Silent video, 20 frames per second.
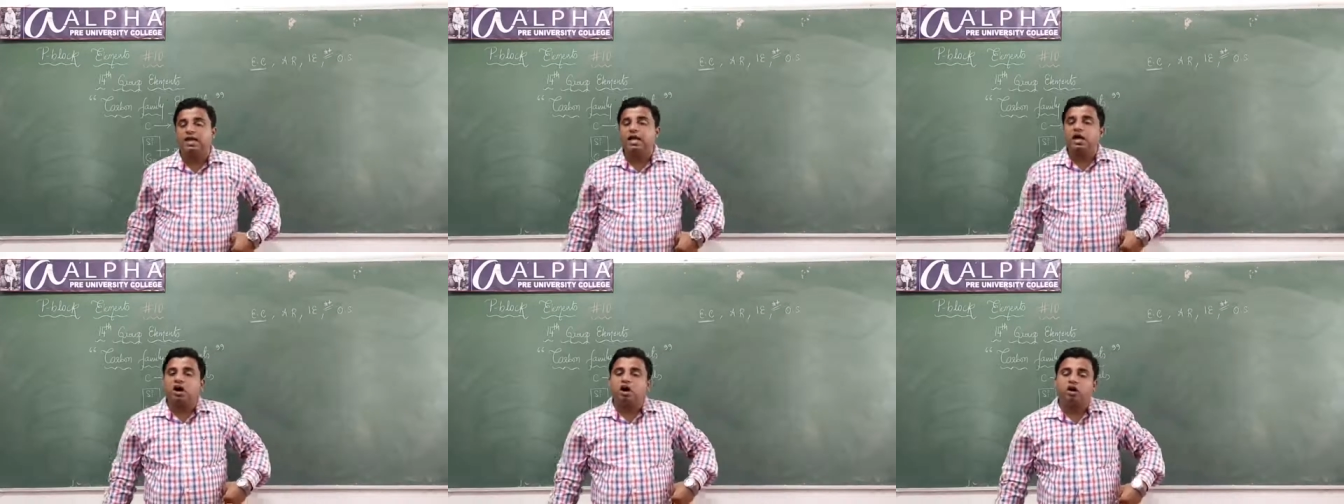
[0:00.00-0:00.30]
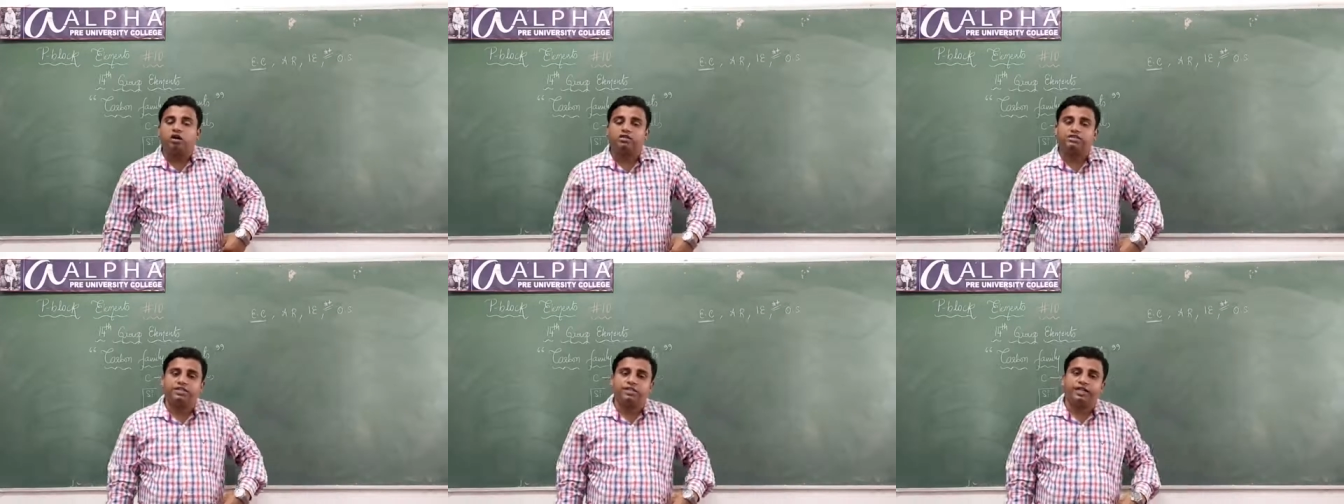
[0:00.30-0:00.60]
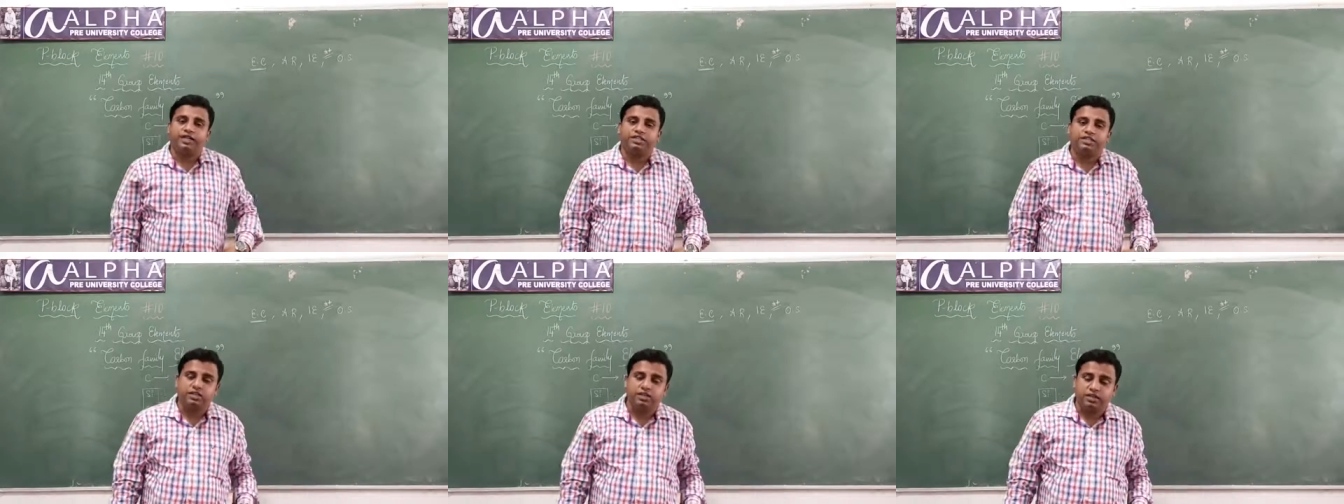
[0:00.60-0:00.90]

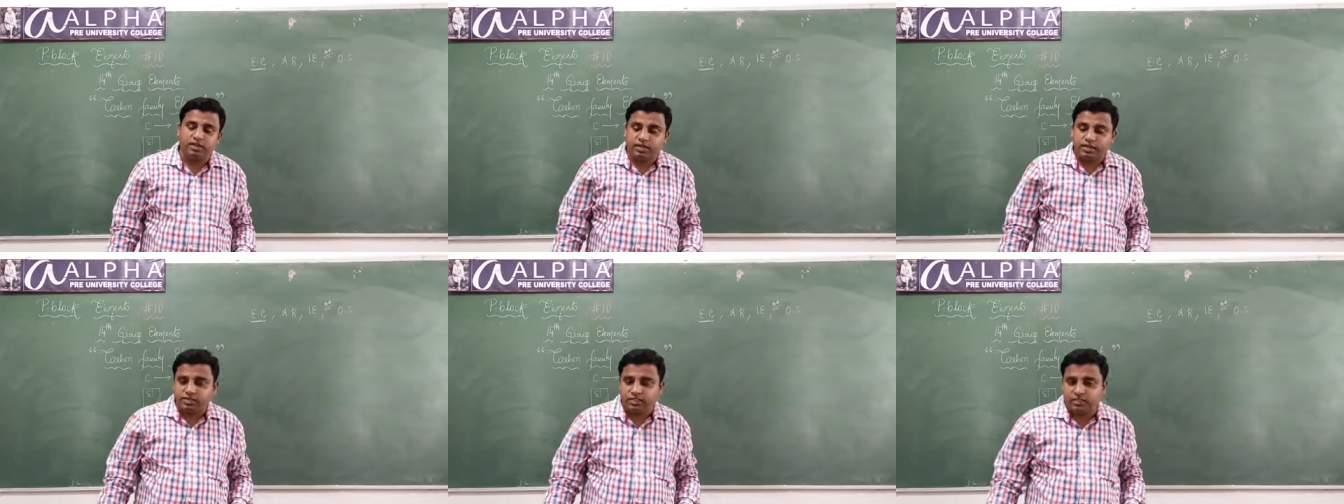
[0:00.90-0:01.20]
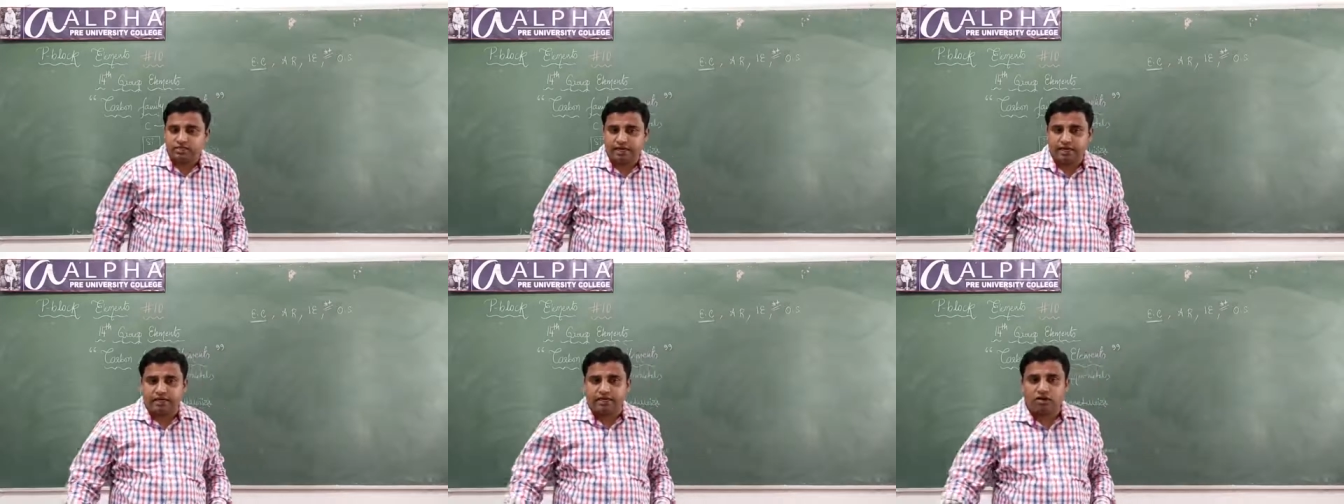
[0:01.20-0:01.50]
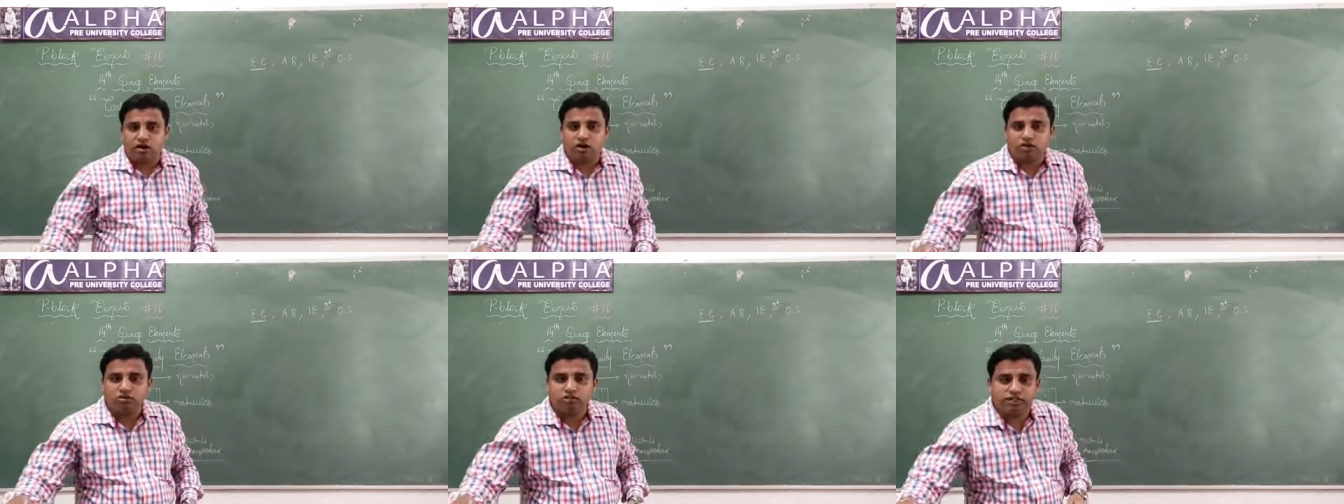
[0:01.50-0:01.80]
oxidation state.
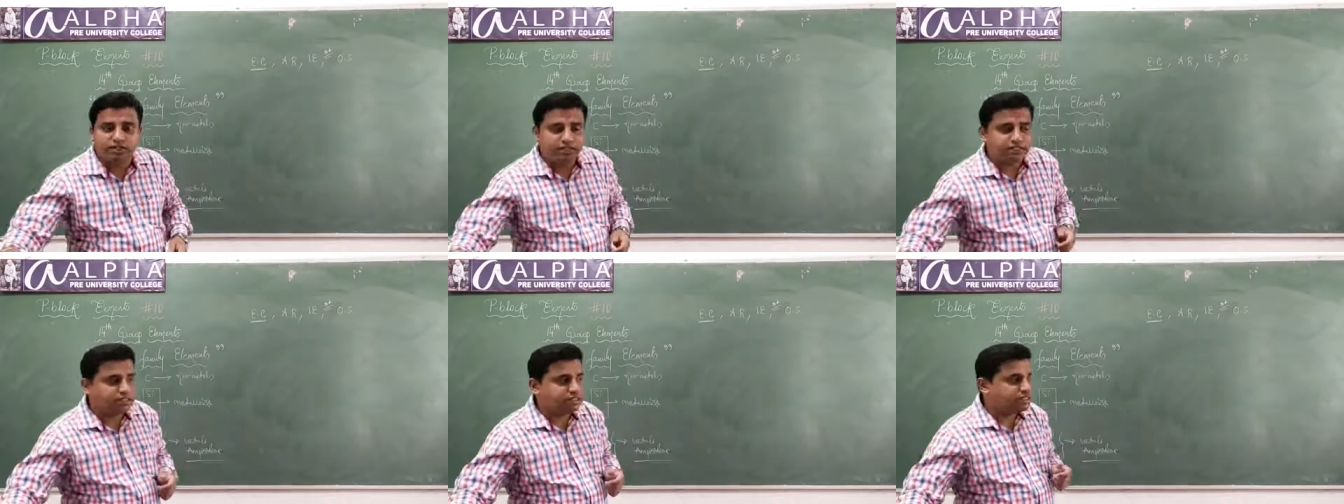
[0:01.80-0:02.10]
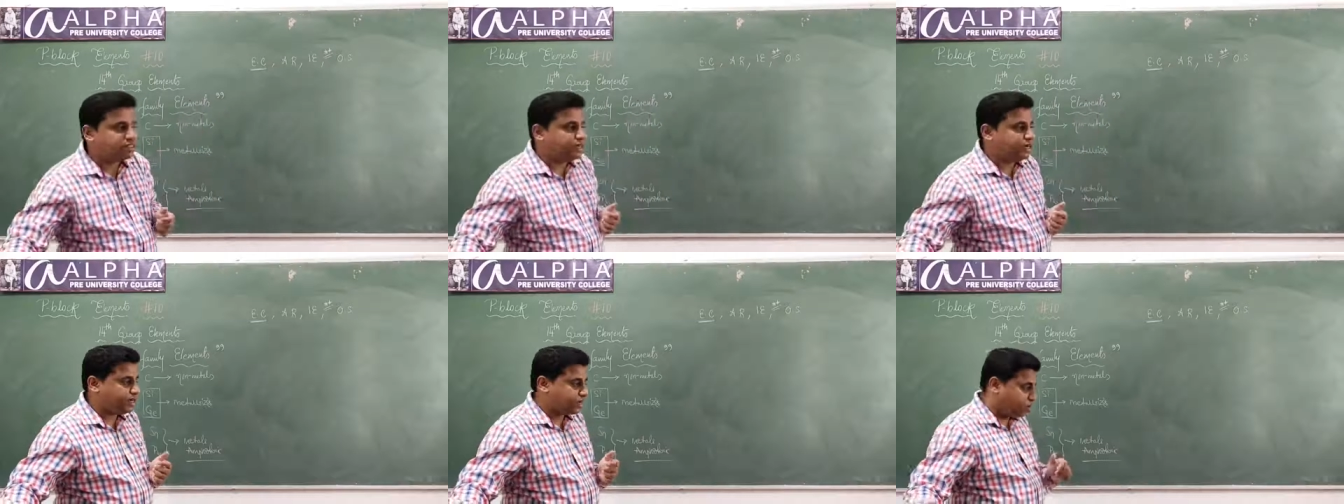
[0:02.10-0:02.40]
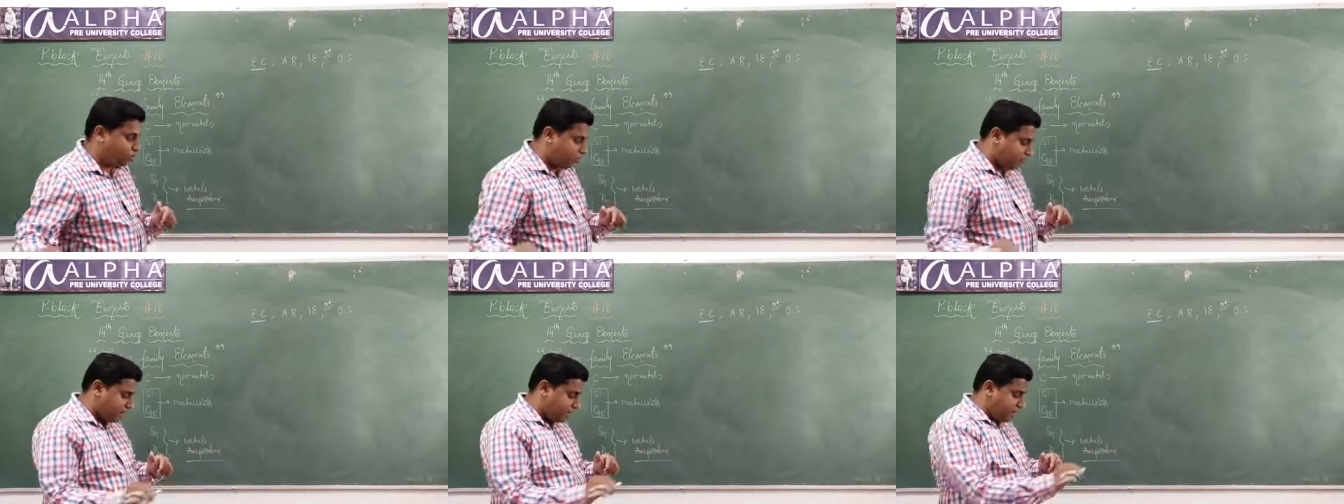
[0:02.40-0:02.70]

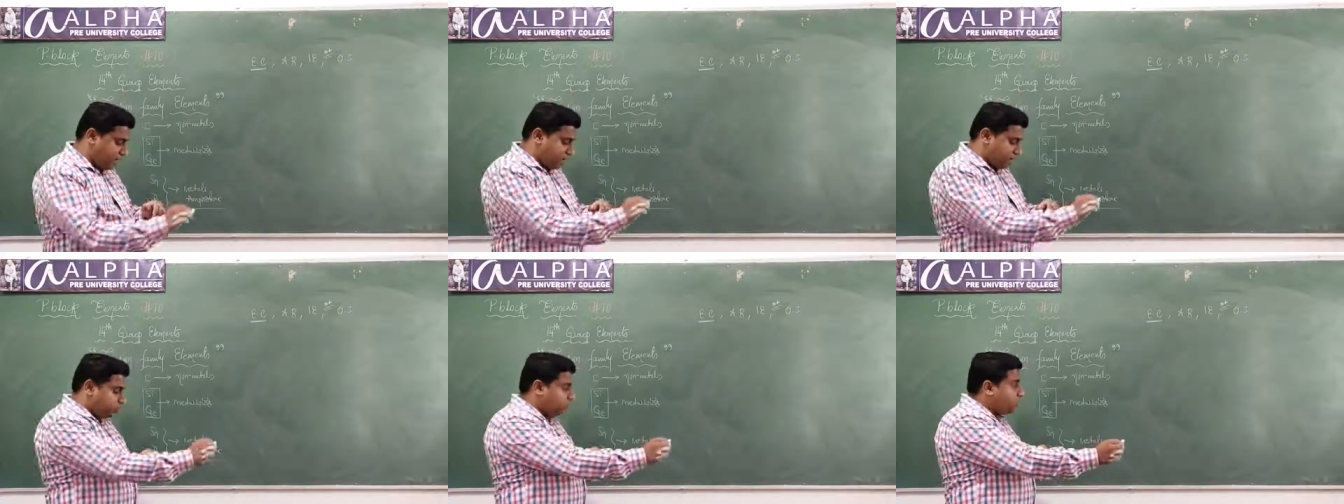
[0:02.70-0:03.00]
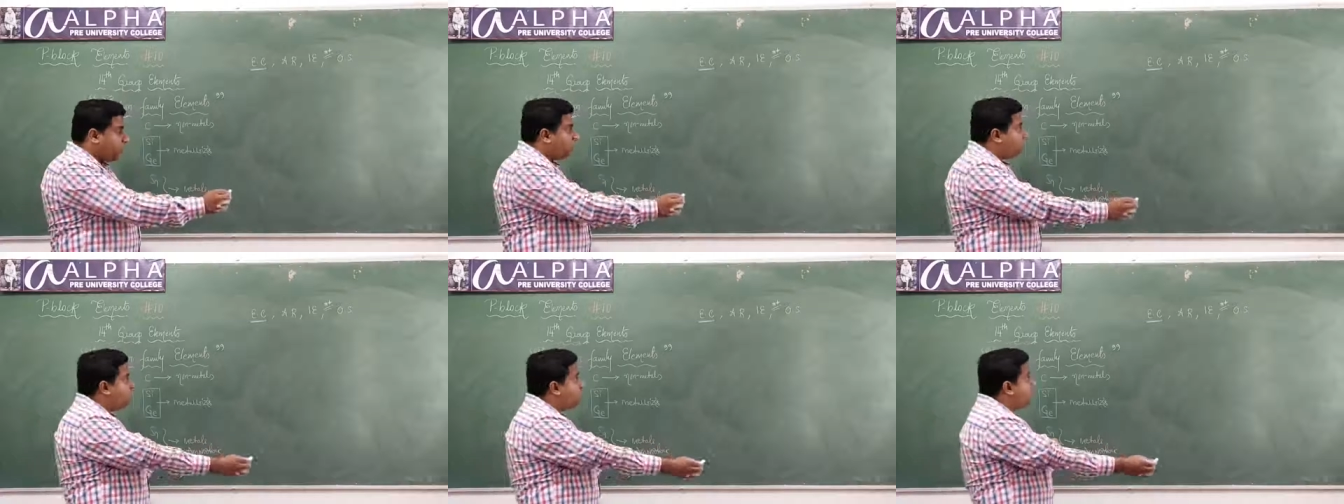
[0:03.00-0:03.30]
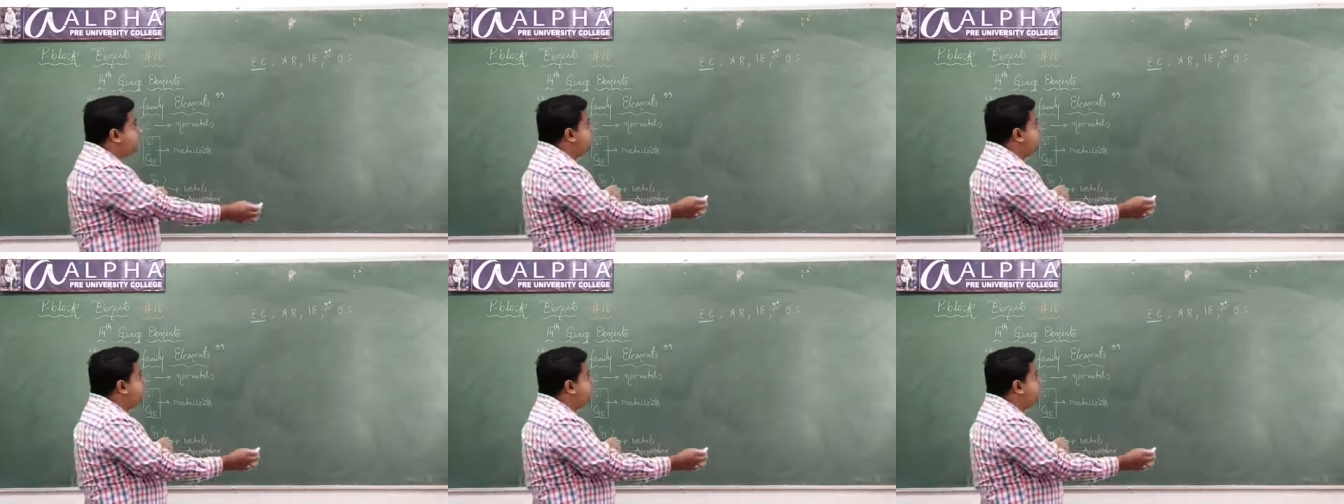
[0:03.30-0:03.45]
Okay, so now